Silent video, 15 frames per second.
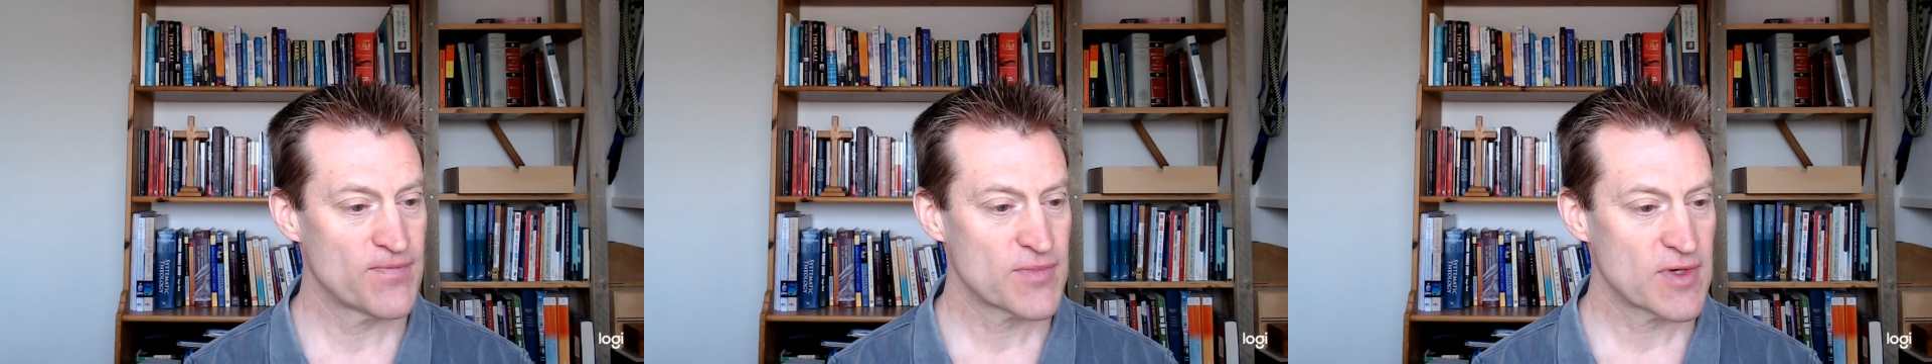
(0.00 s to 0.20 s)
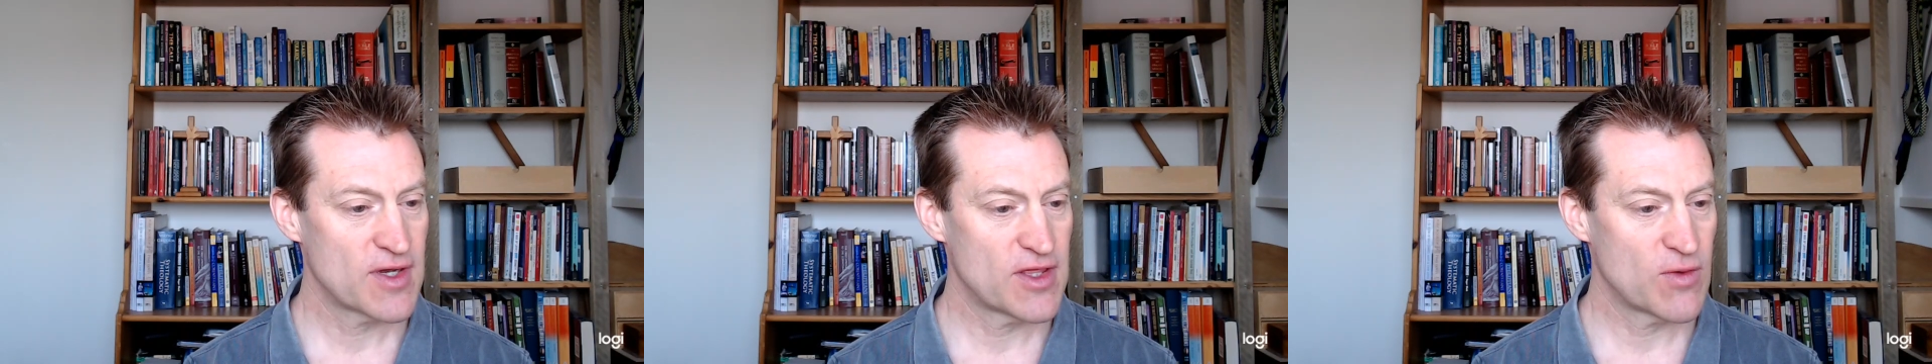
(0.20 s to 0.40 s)

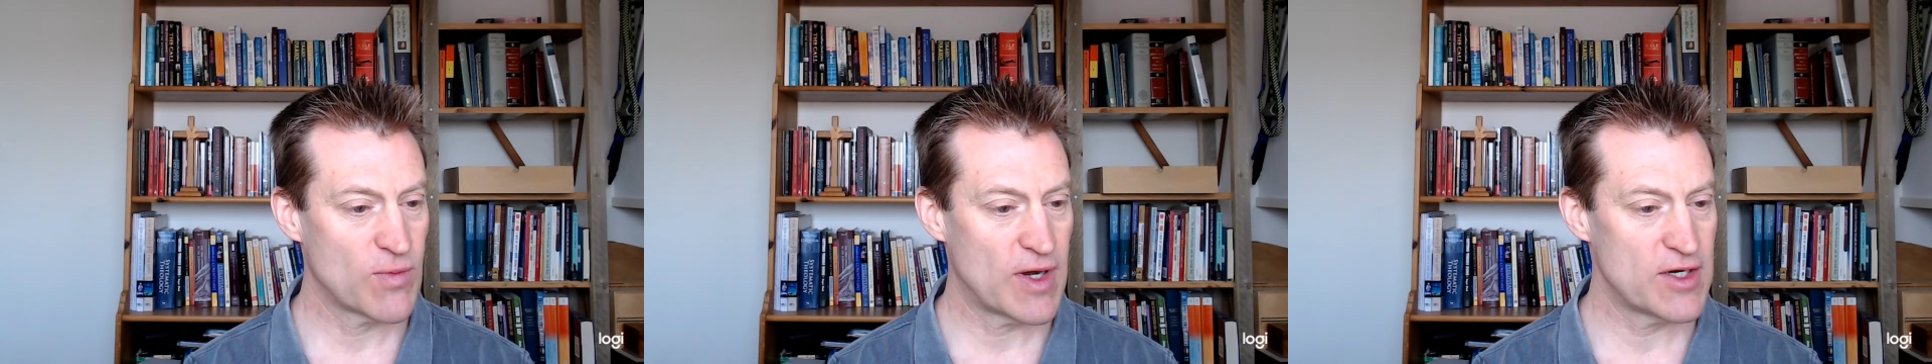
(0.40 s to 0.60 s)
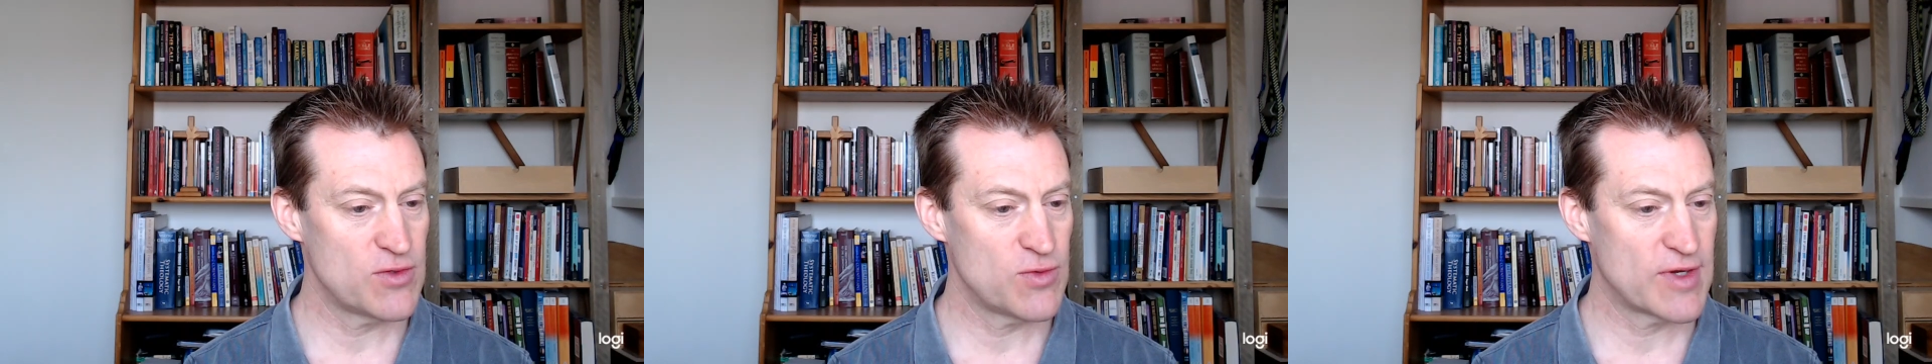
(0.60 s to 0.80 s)
and the
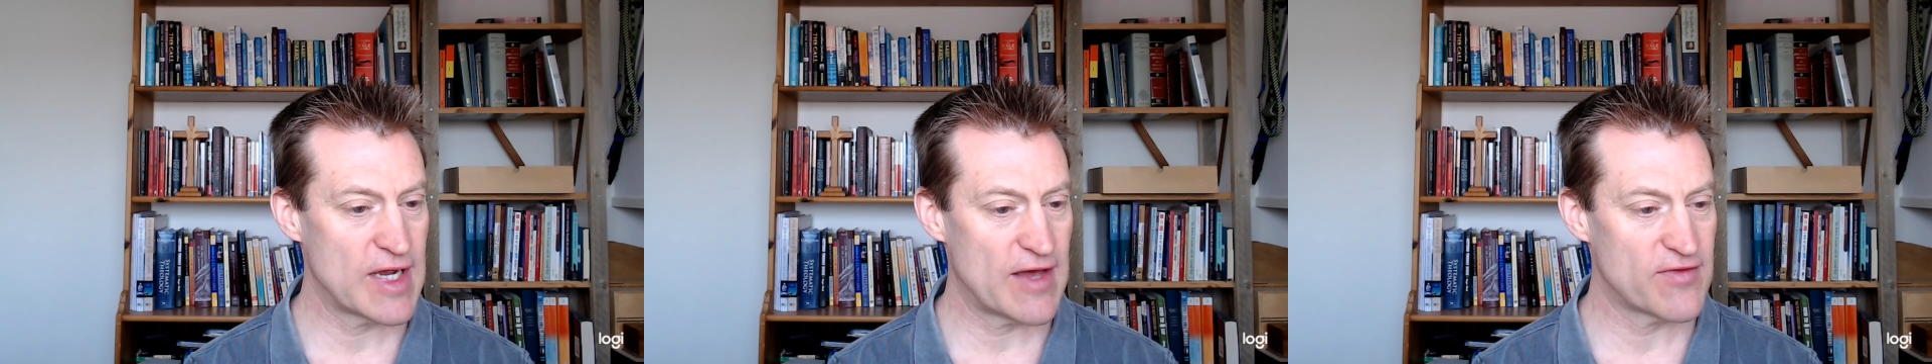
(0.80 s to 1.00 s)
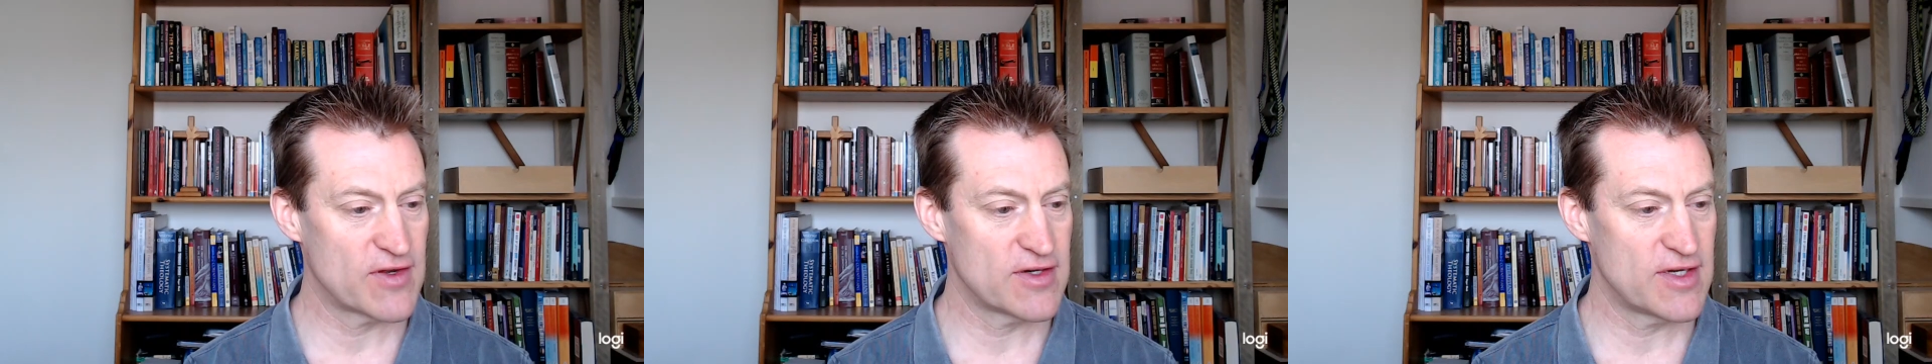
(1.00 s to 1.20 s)
one who
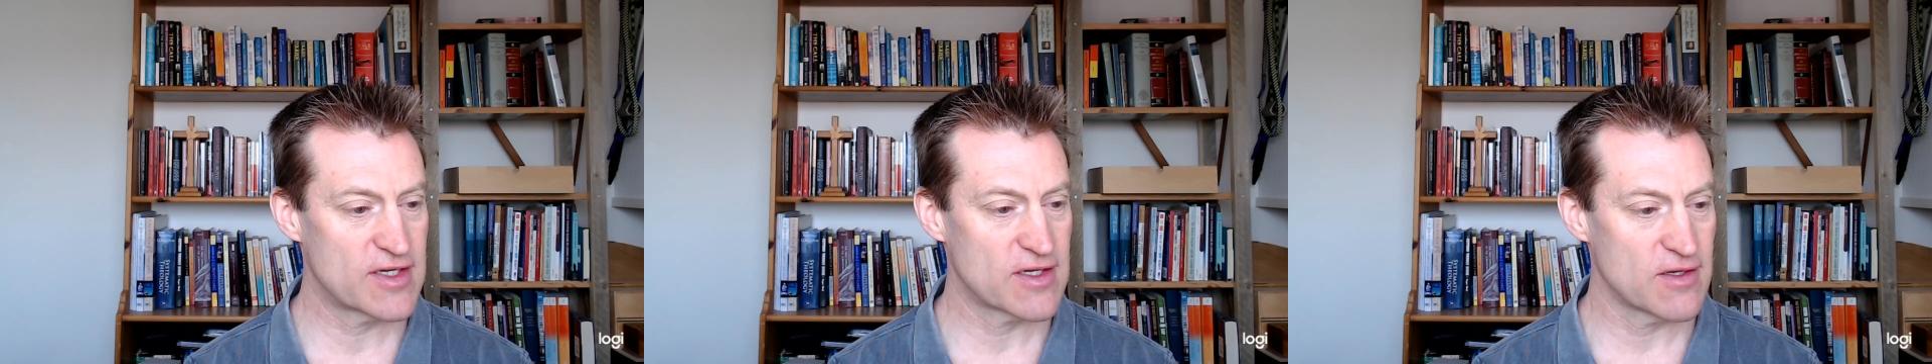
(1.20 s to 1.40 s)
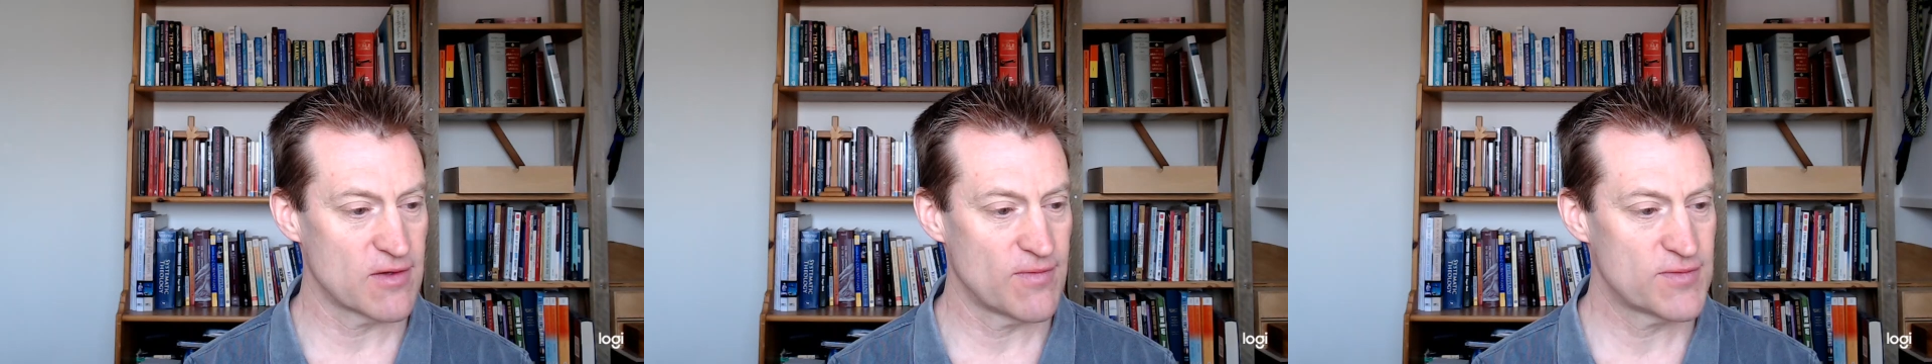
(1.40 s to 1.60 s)
gathered
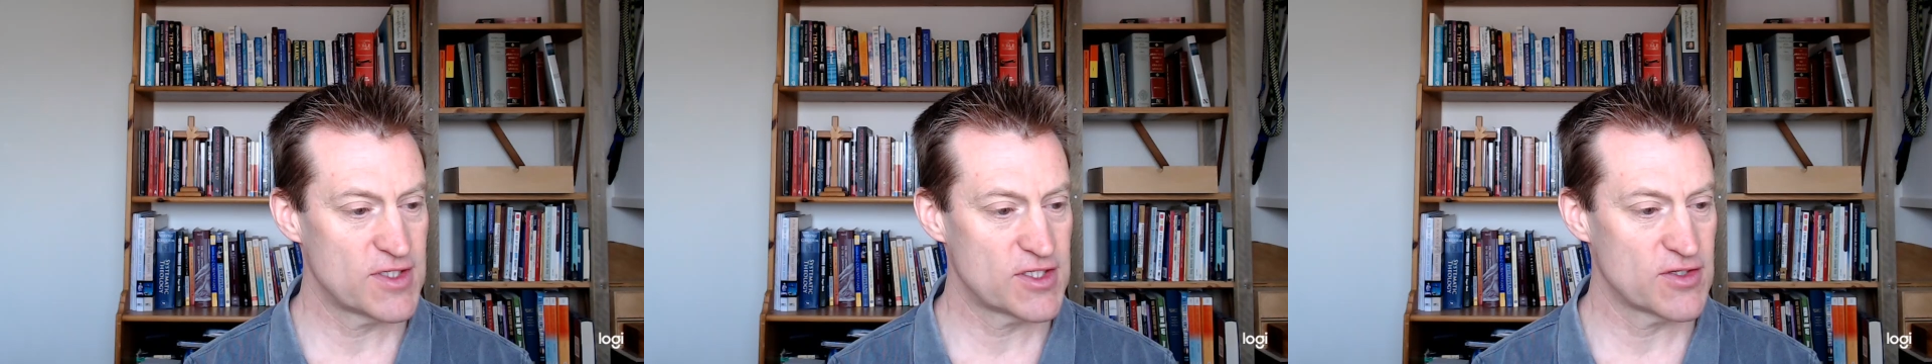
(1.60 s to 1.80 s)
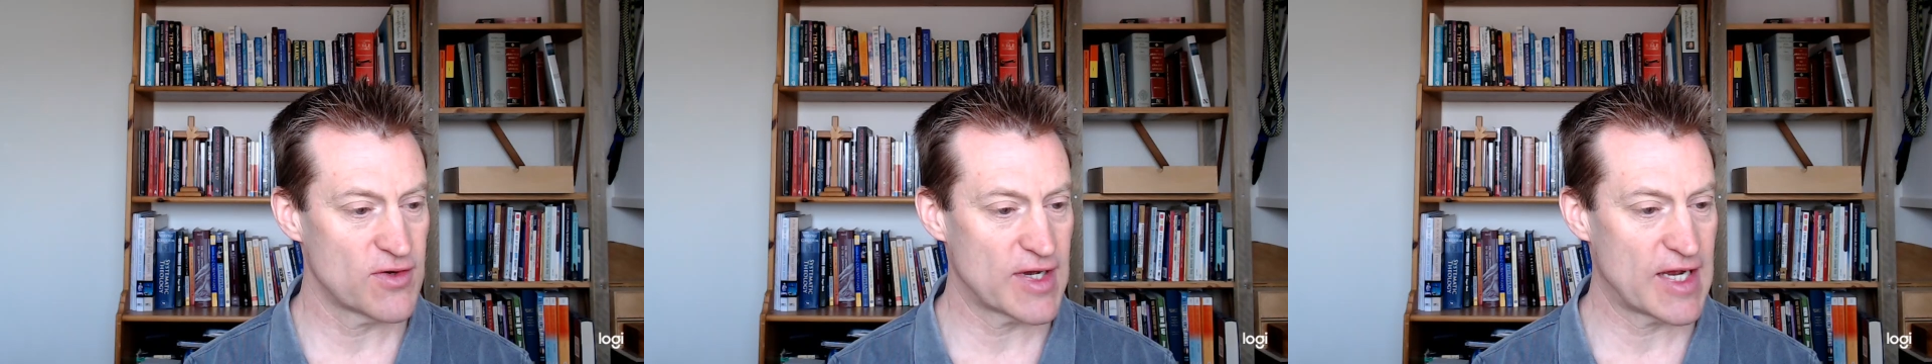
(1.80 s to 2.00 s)
little did
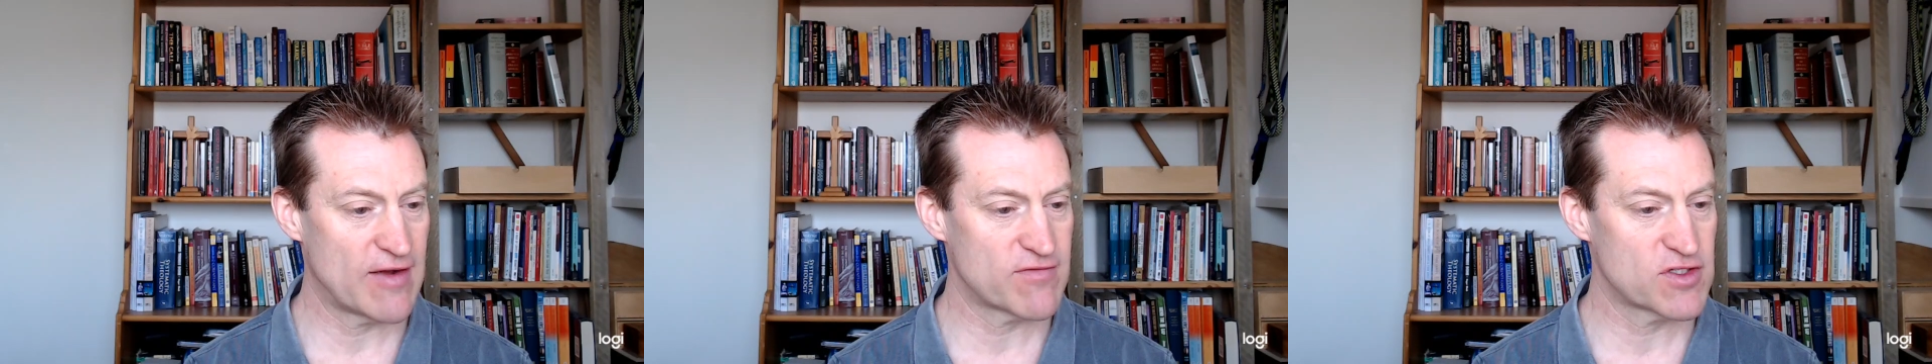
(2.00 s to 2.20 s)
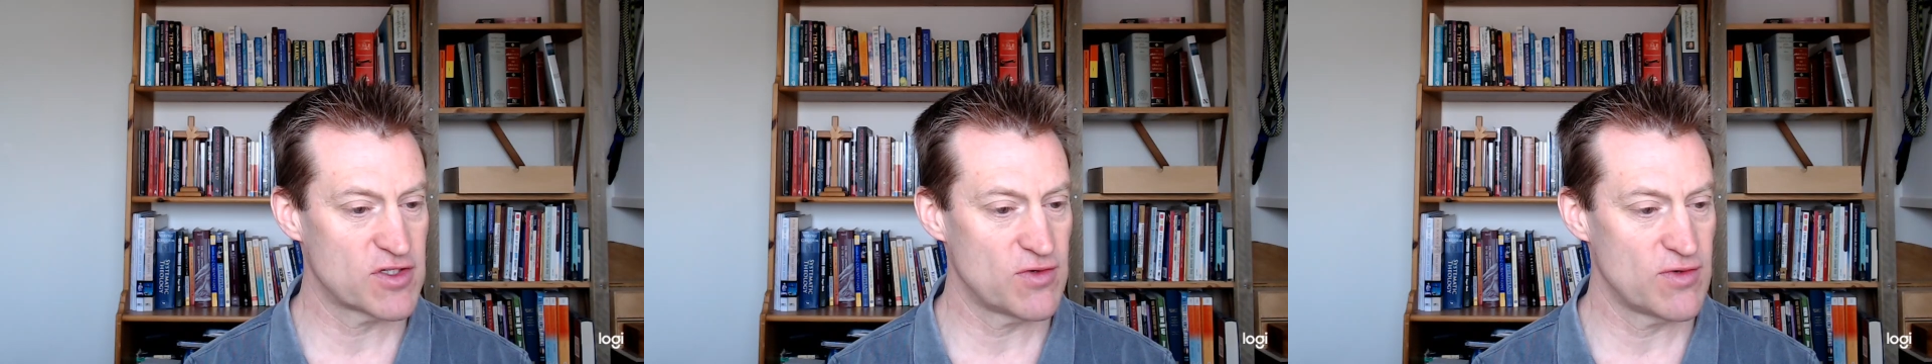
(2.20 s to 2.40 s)
not have
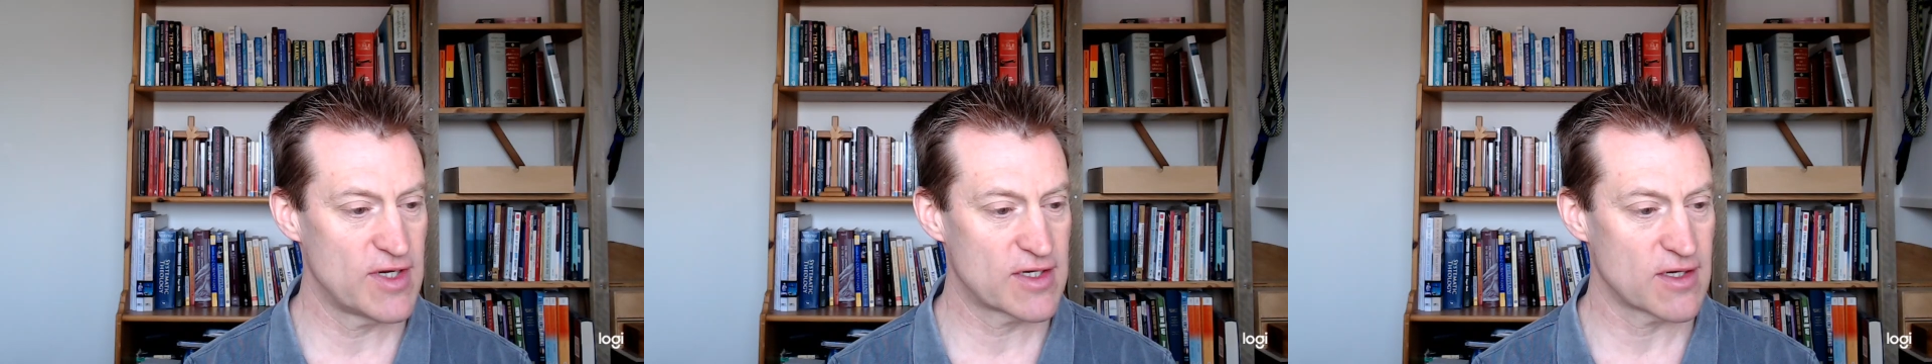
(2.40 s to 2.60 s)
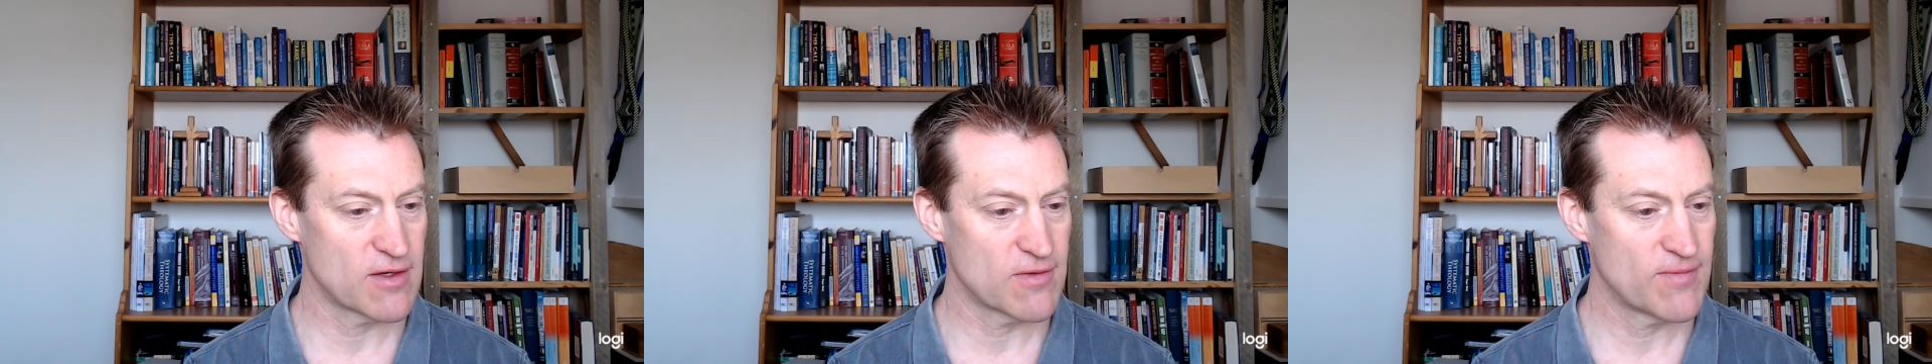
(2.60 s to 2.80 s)
too little.